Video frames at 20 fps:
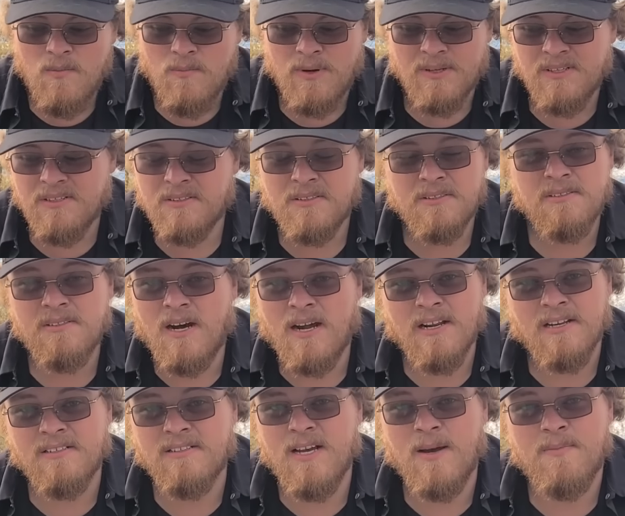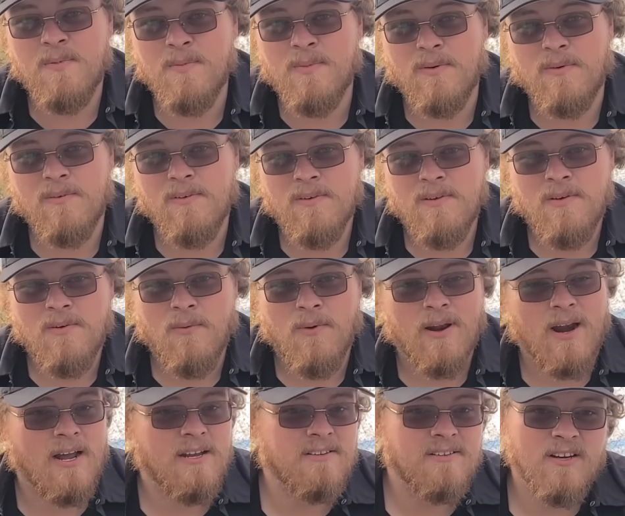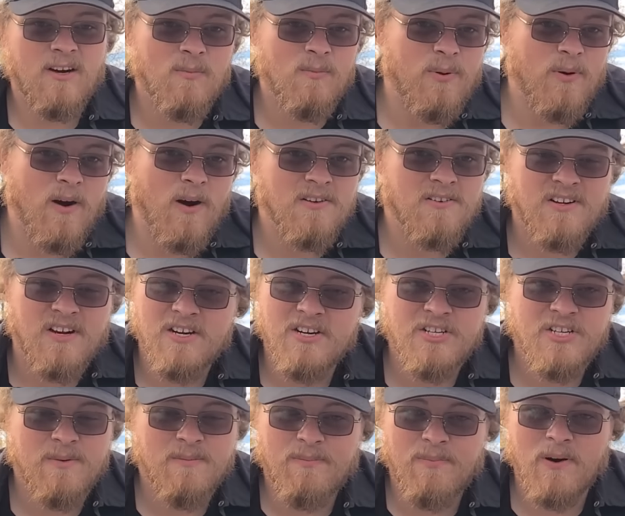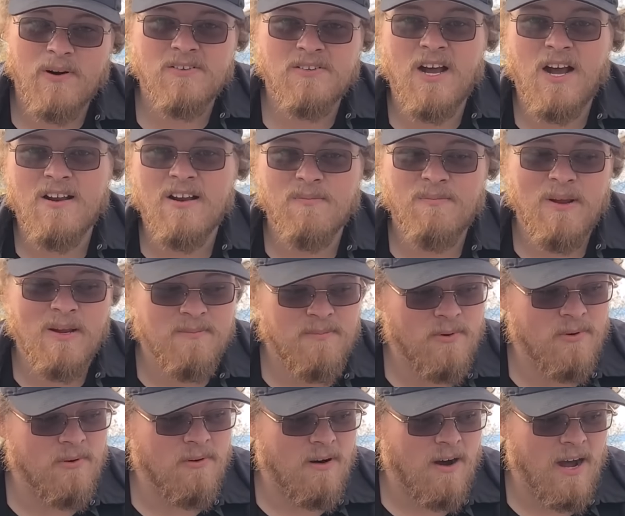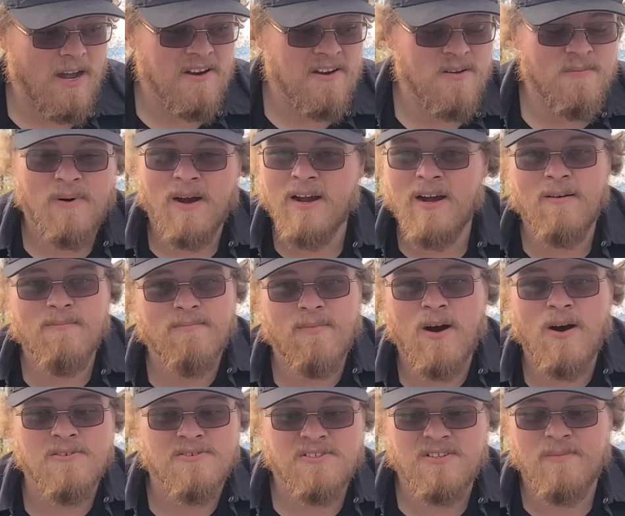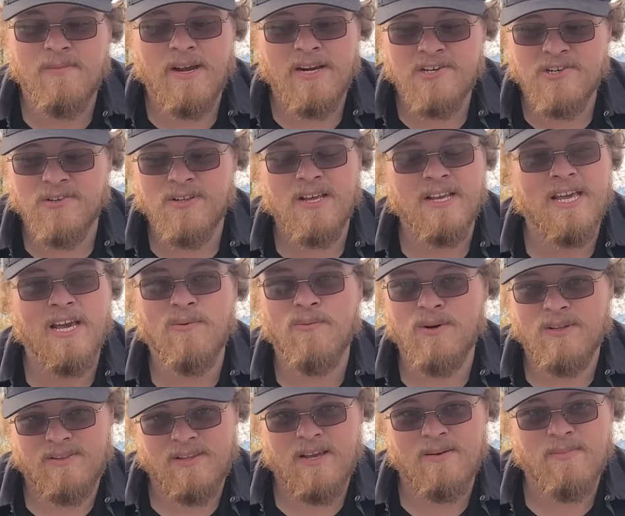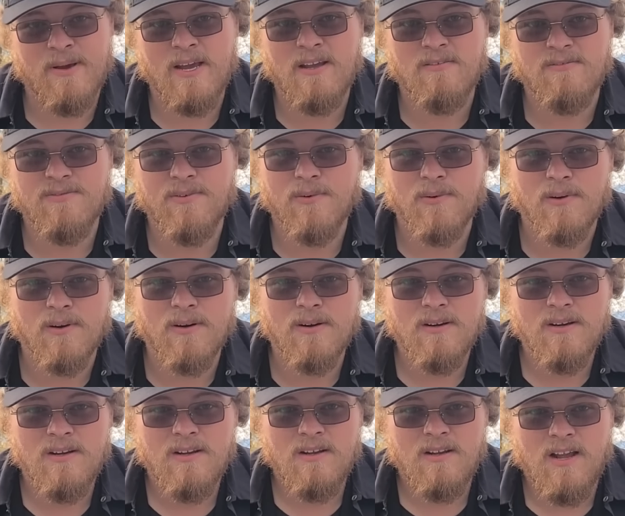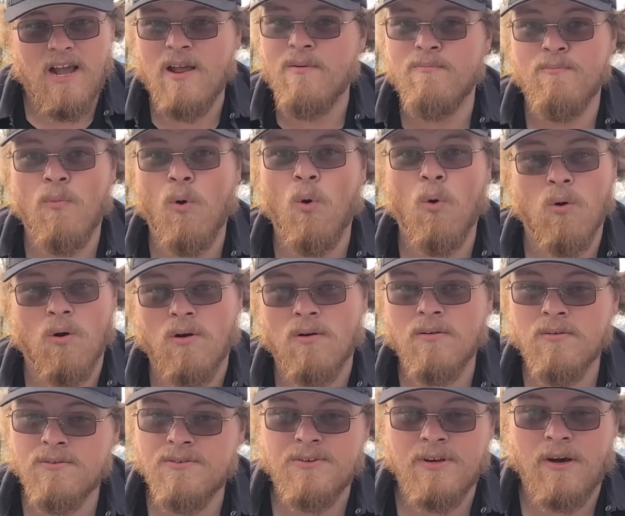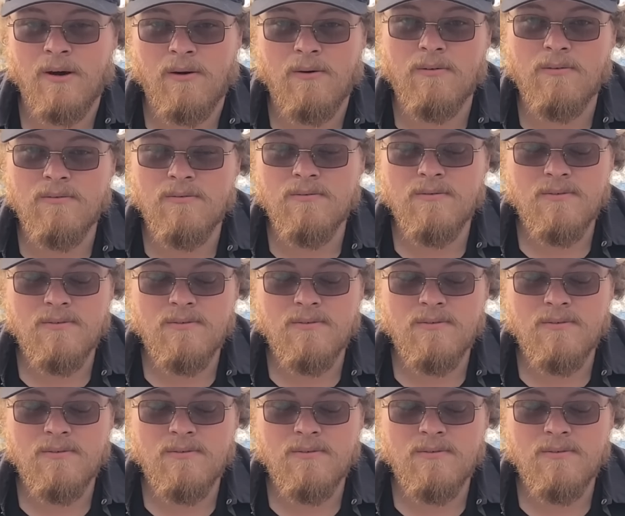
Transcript: But this is not acceptable. When I sell parts and I ship parts out to people, I do my utmost to make sure they get what they paid for. And more so.